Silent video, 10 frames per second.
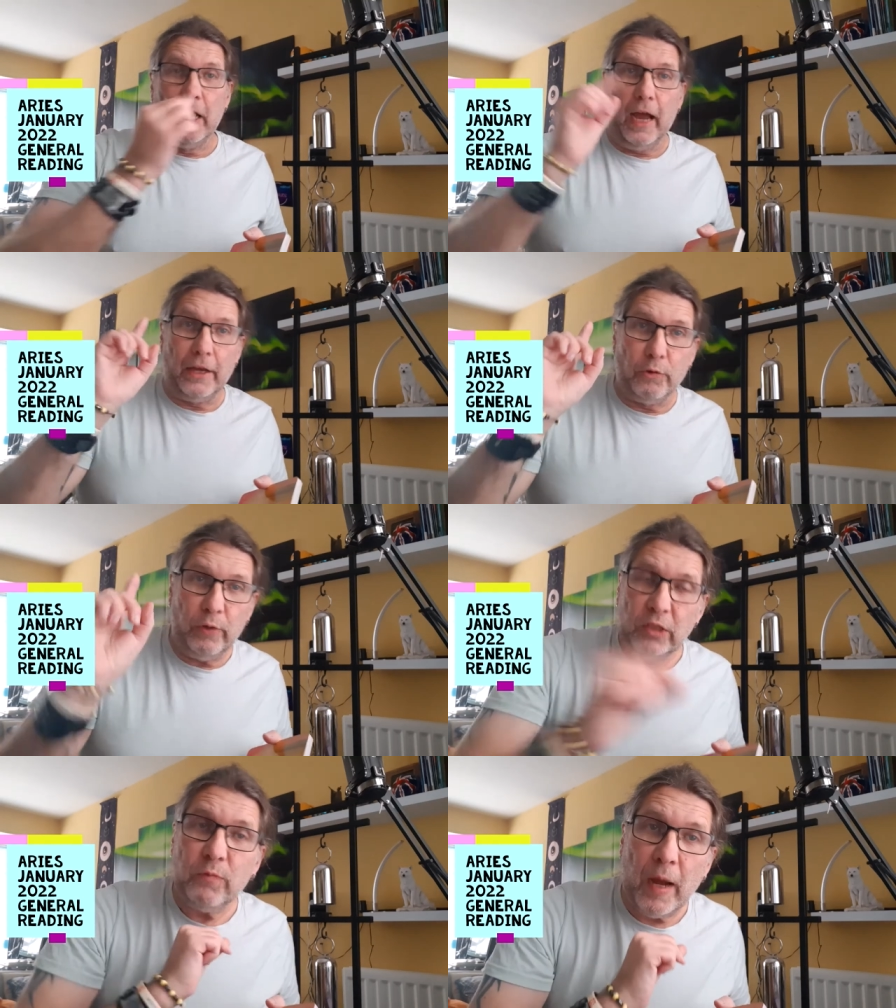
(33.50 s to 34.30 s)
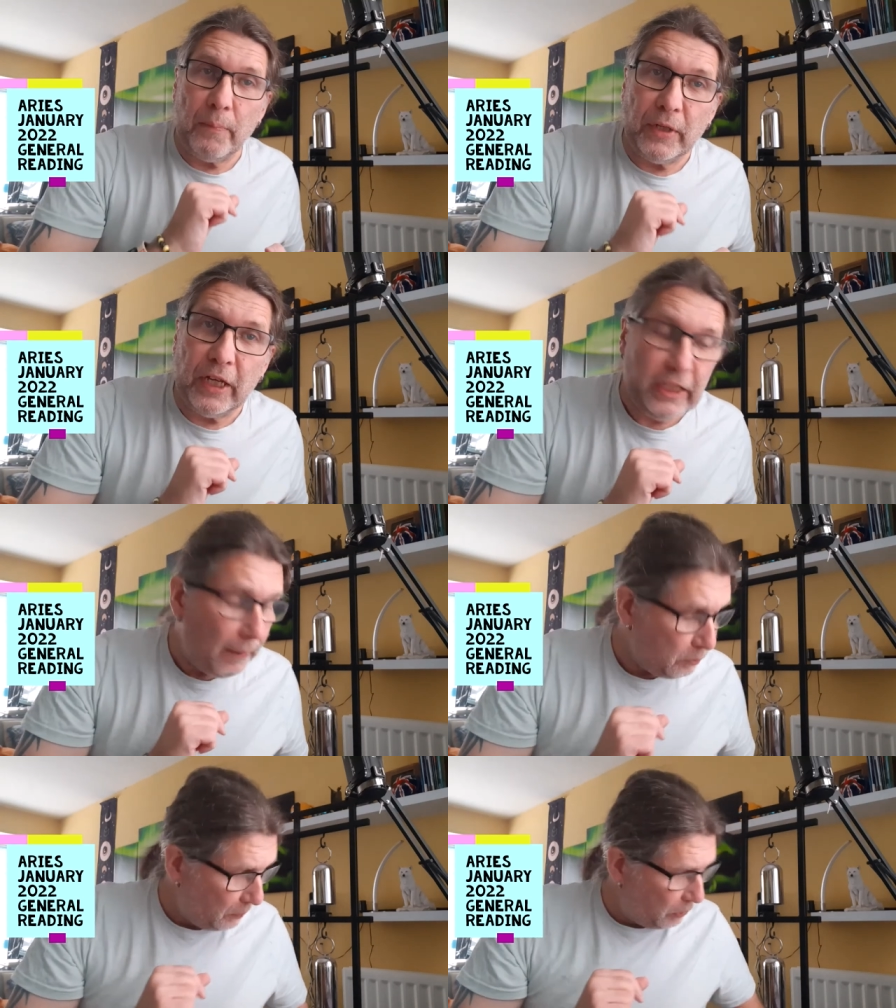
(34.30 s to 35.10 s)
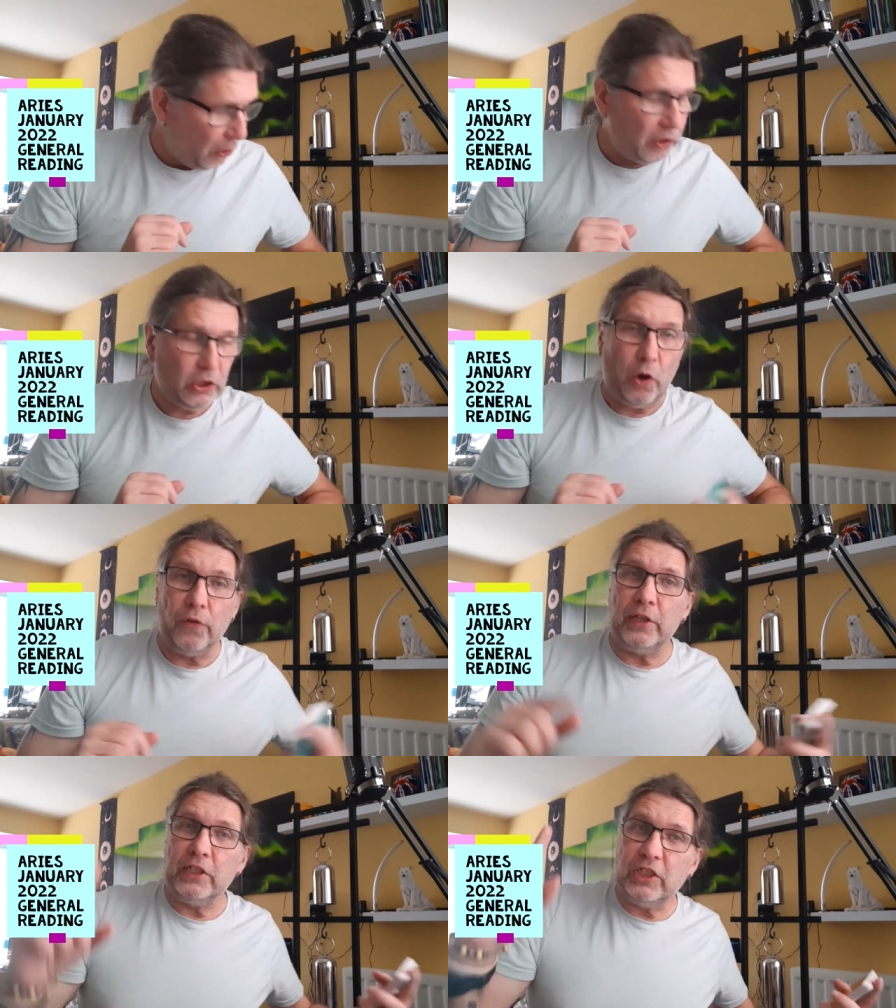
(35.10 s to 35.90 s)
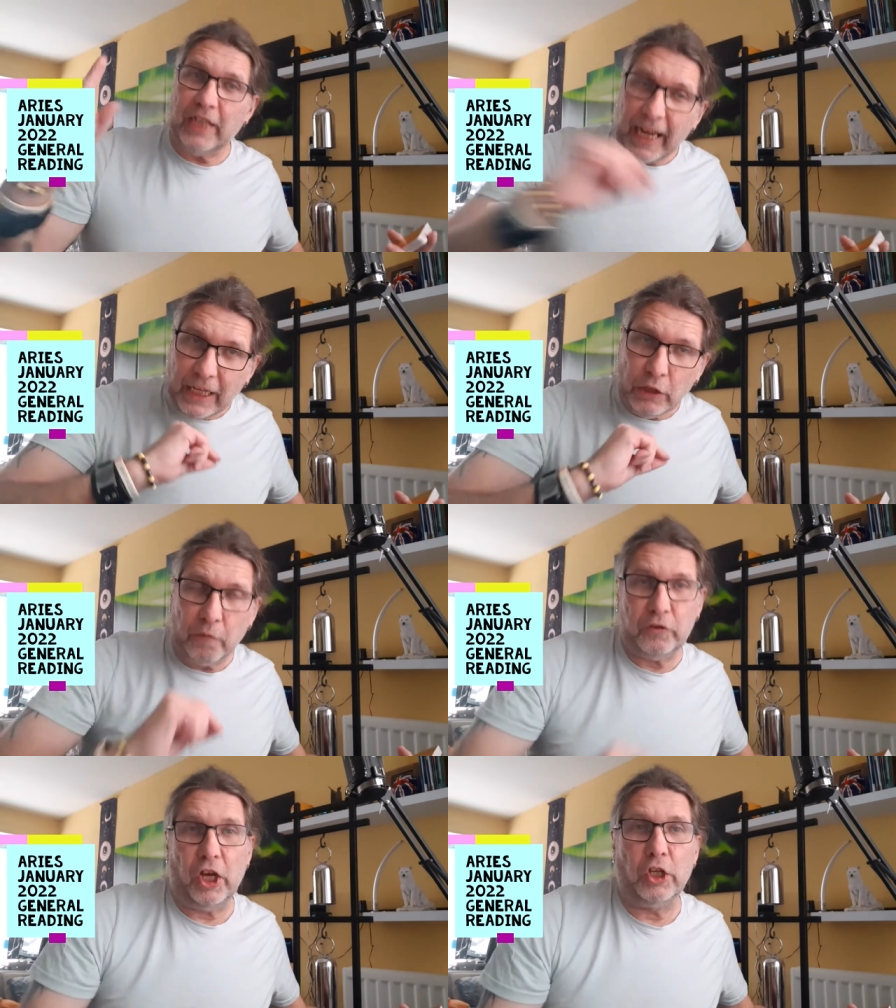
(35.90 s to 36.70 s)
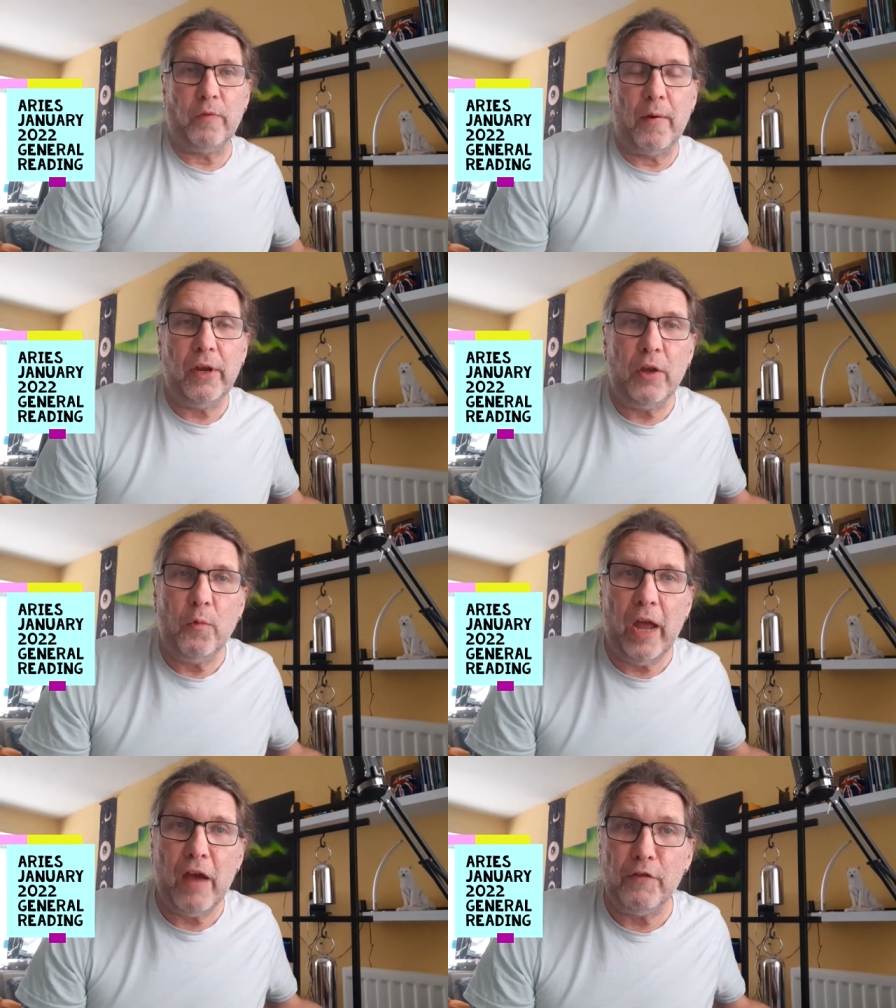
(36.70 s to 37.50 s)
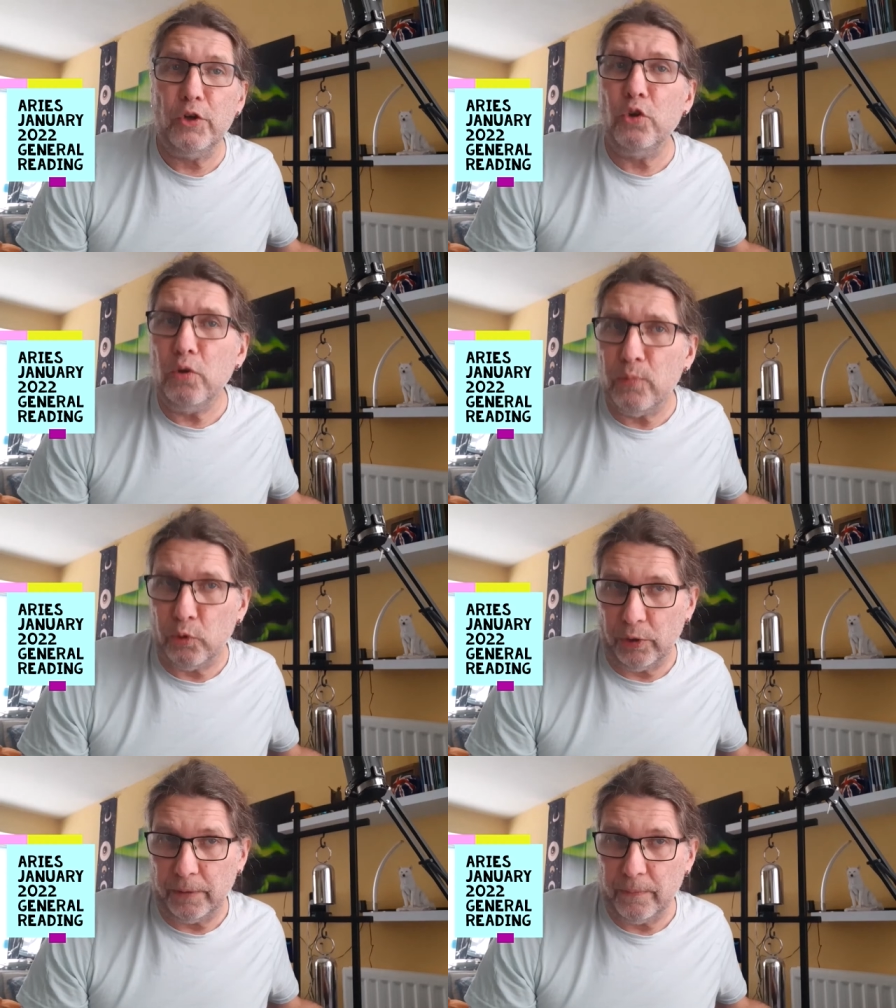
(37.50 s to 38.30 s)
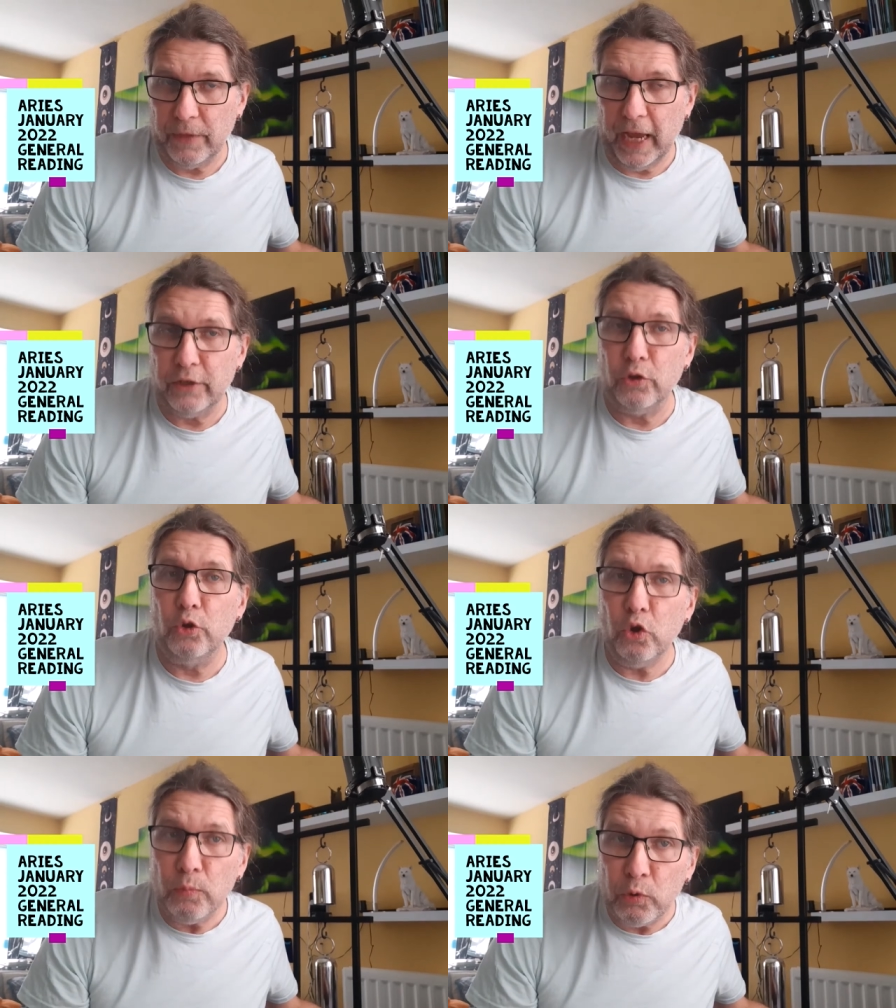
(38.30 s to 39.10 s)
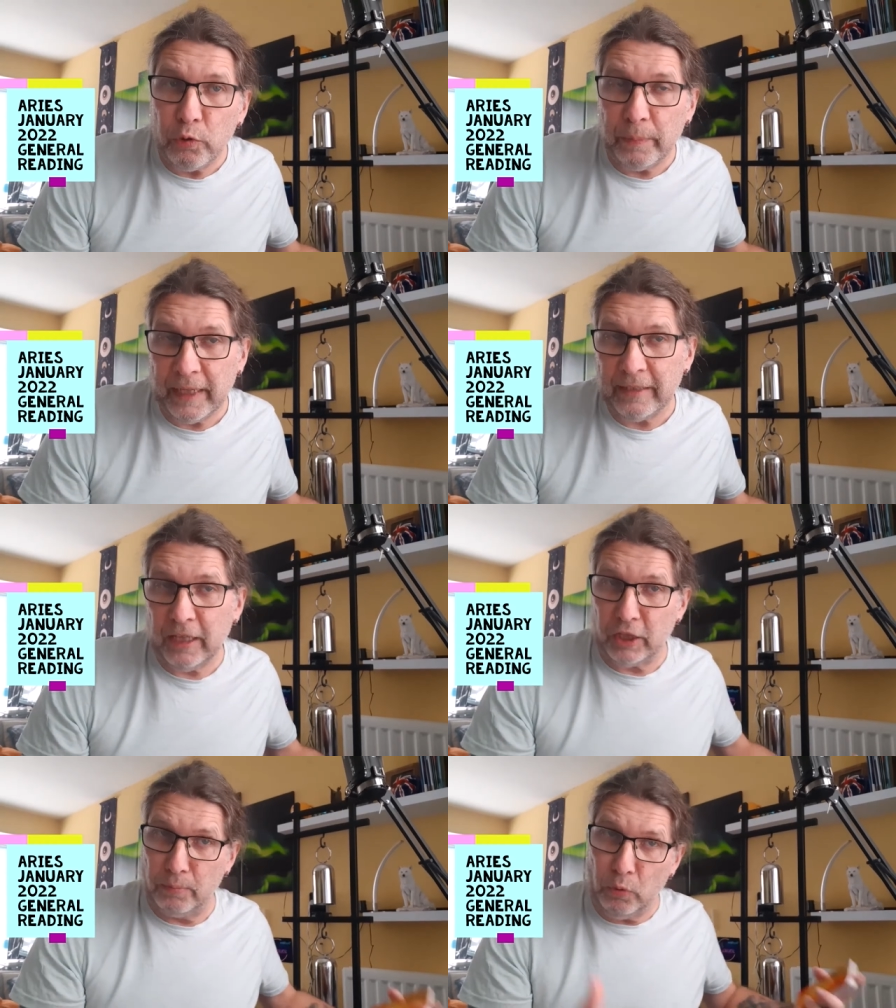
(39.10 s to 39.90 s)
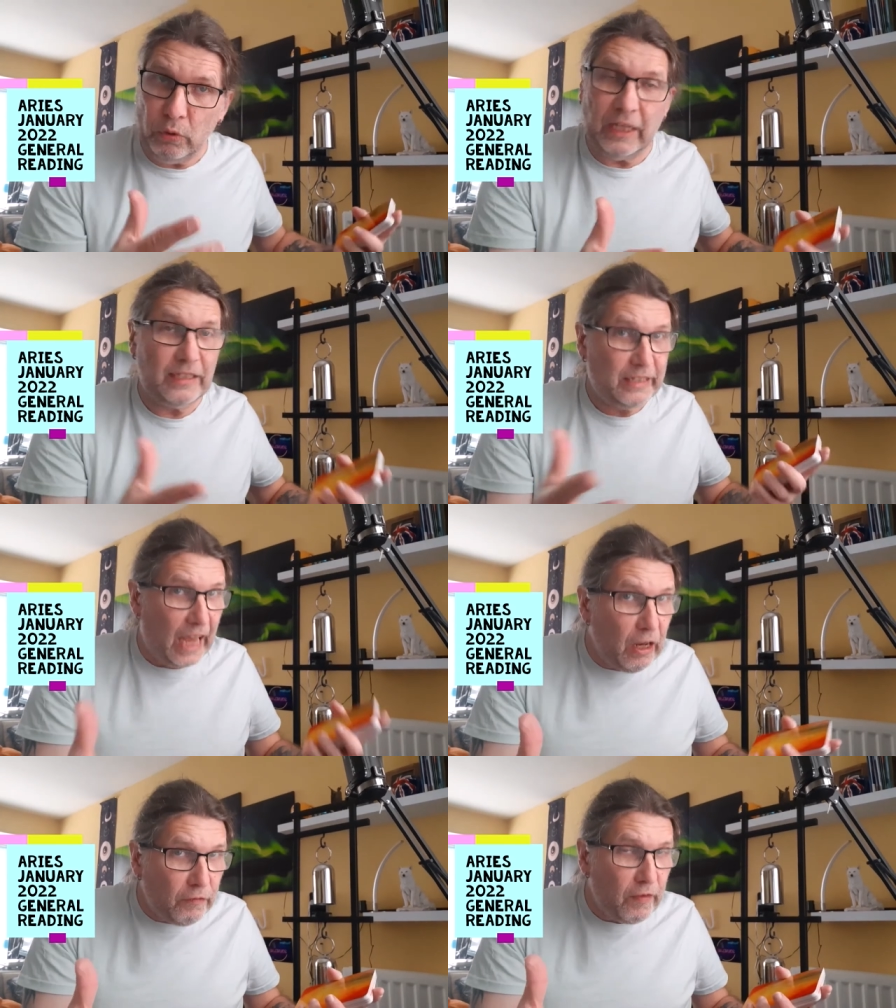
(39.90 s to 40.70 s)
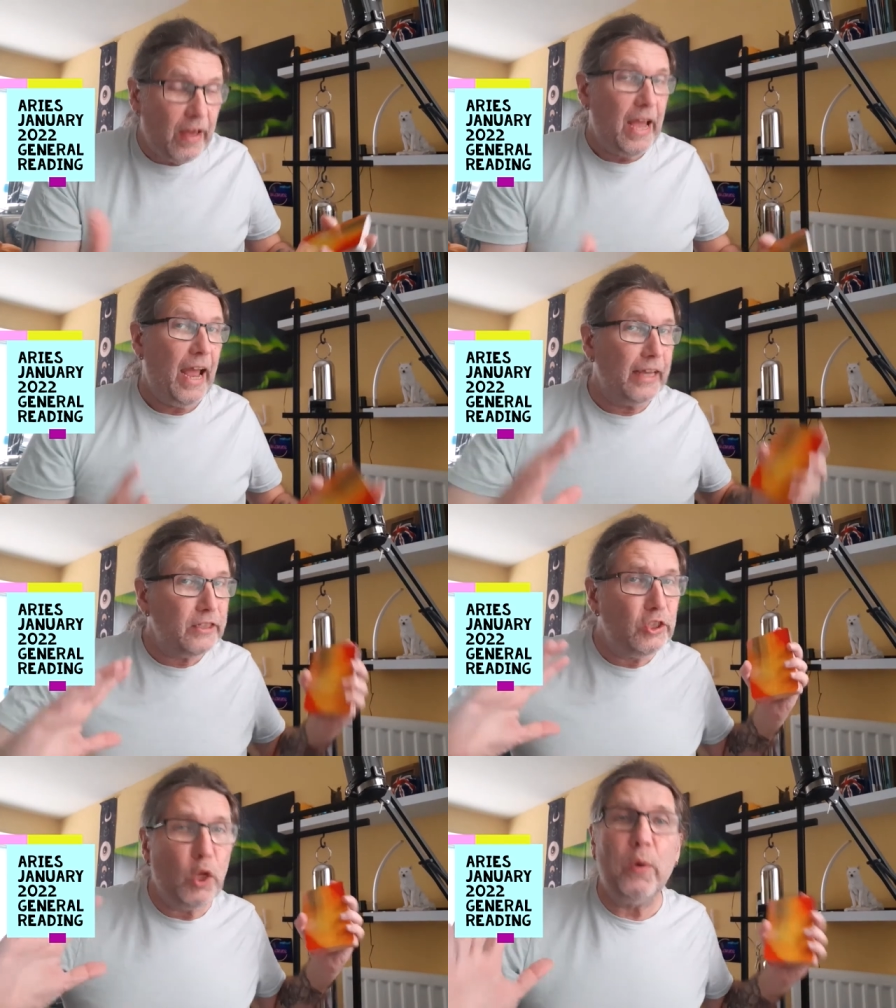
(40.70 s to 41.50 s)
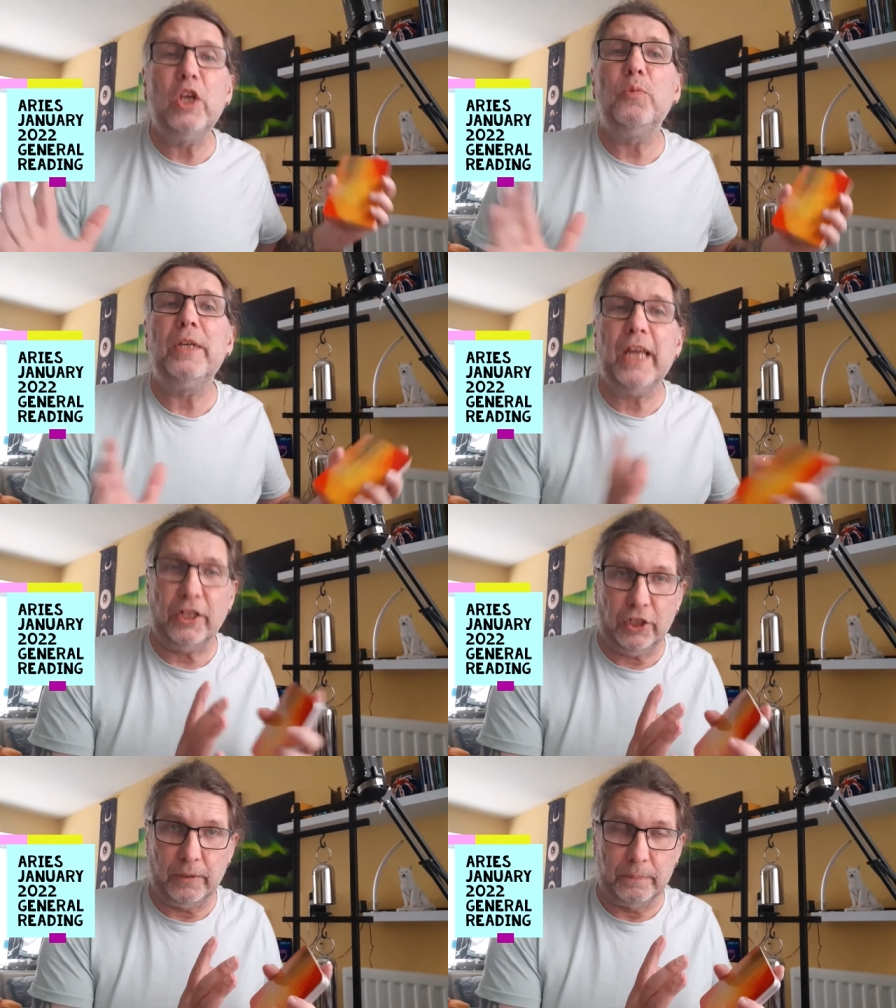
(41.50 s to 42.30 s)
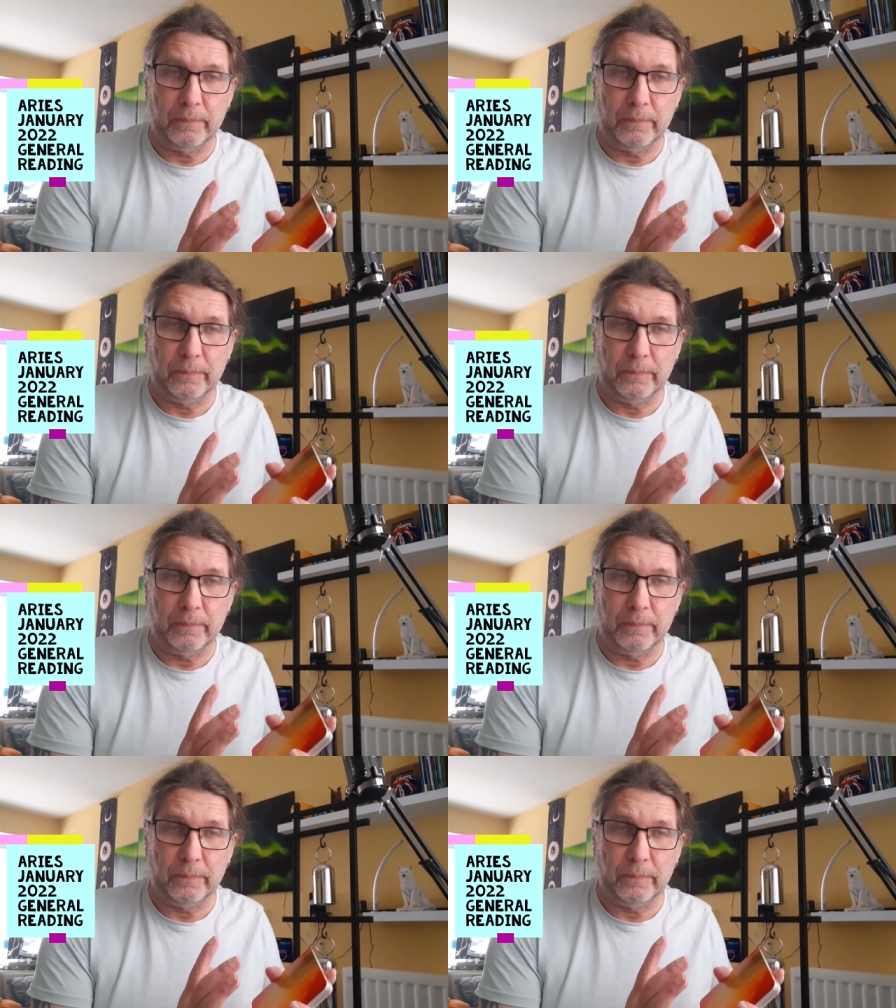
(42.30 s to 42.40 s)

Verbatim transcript: And the reason why I'm bringing this up is because on the second of January we have a new moon, and the new moon means that the moon itself has no illumination.